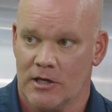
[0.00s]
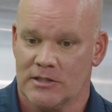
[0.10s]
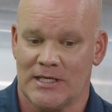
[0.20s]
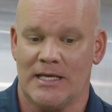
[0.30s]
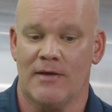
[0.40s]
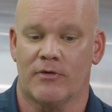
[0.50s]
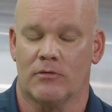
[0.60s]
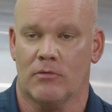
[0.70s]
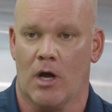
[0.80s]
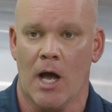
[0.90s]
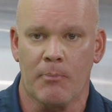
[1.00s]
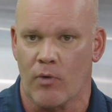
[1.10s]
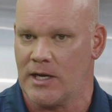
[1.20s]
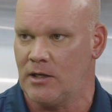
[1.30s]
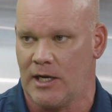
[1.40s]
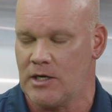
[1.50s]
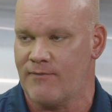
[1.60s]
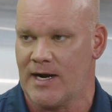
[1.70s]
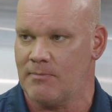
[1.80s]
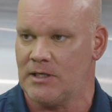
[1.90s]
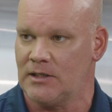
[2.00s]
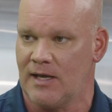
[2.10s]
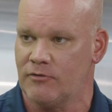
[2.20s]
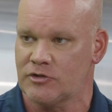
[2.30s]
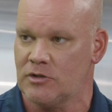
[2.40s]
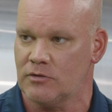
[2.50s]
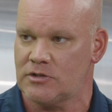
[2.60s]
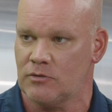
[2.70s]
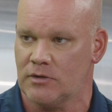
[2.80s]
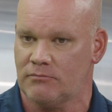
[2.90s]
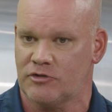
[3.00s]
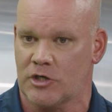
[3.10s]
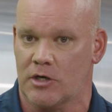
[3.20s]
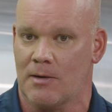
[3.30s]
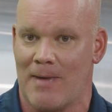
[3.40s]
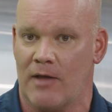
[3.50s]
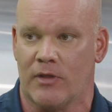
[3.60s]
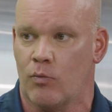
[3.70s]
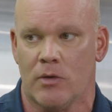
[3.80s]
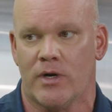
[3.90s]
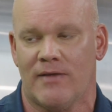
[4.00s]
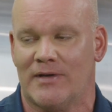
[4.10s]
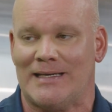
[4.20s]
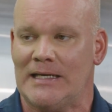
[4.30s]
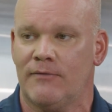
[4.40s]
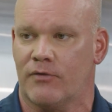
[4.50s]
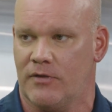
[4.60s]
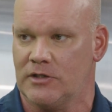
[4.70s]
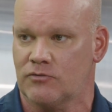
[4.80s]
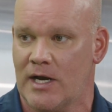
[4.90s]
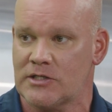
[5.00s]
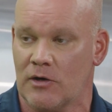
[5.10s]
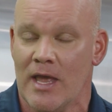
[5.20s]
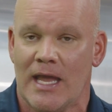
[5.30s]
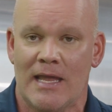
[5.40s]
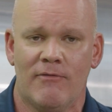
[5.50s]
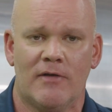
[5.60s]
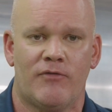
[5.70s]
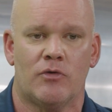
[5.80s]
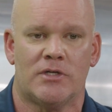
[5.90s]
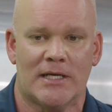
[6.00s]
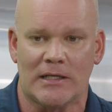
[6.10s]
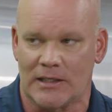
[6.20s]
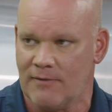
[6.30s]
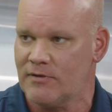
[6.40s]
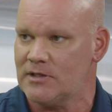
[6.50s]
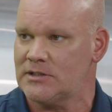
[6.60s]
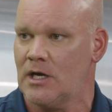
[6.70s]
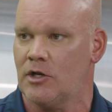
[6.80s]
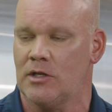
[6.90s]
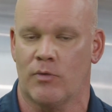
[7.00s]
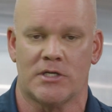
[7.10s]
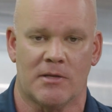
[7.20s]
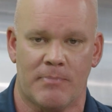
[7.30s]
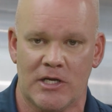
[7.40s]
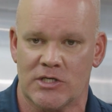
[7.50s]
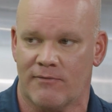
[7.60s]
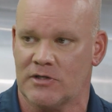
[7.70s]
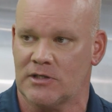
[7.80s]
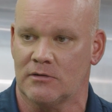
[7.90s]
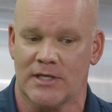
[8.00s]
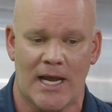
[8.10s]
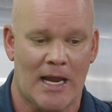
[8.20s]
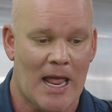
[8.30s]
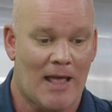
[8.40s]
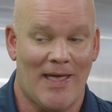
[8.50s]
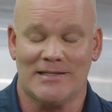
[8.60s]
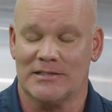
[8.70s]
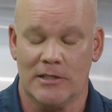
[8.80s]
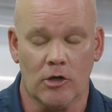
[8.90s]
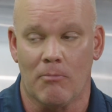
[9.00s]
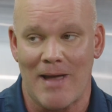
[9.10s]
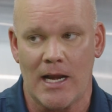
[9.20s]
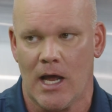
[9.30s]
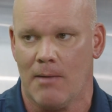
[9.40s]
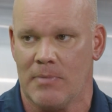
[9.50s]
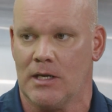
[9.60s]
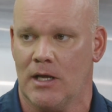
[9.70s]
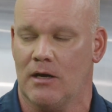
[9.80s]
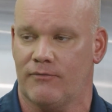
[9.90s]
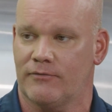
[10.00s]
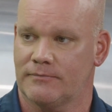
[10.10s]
to even upregulate your vitamin D levels to a certain amount that we would even need for this, right? So even if you did live in the sun and you went to the beach every single day, that still may not be enough.